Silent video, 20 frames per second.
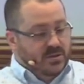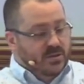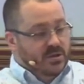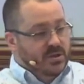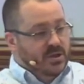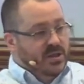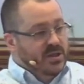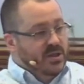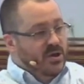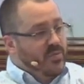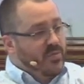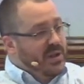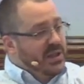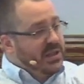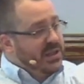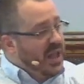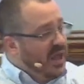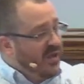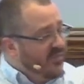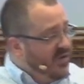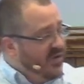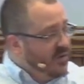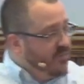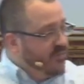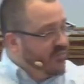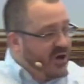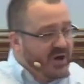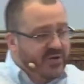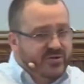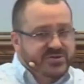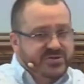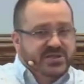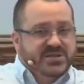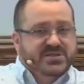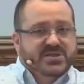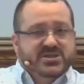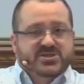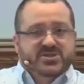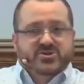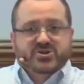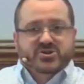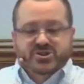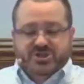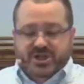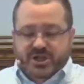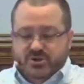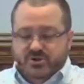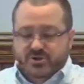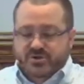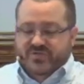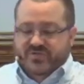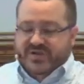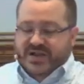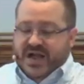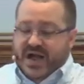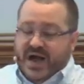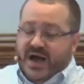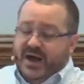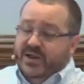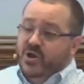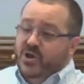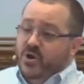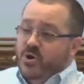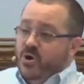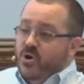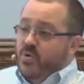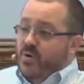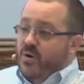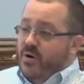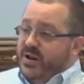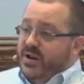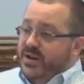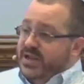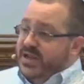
They're beloved brothers and sisters, children of God who are in need of